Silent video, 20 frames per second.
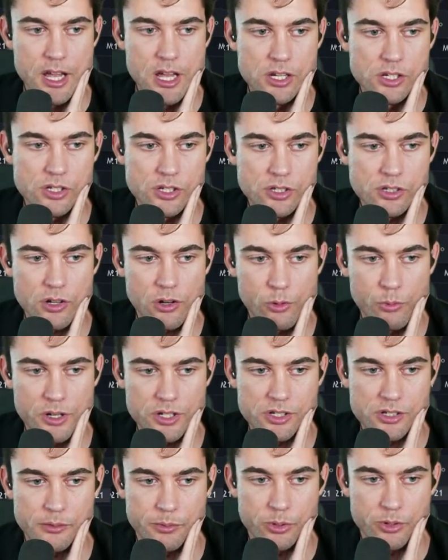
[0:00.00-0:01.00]
So much
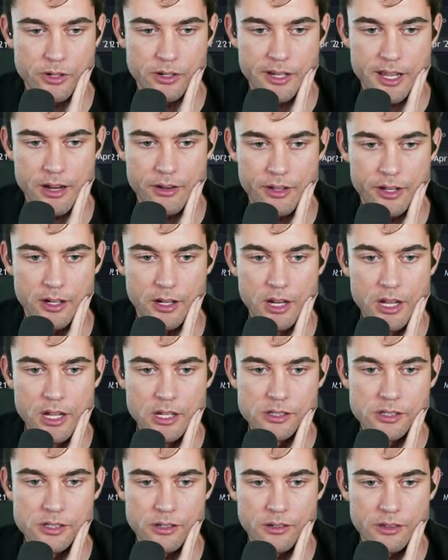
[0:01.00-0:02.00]
support down here.
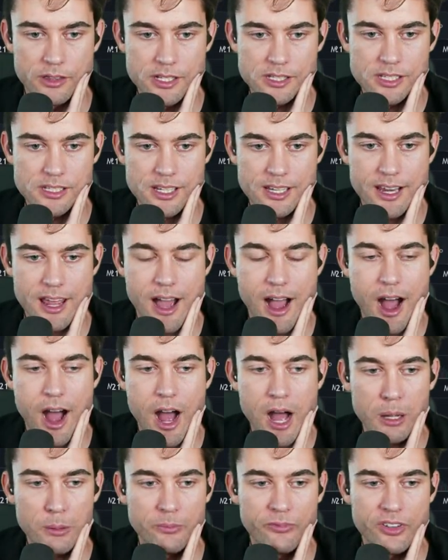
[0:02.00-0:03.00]
So this is an
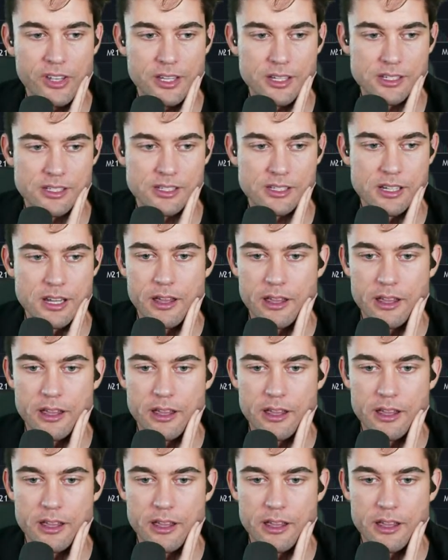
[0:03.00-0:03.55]
obvious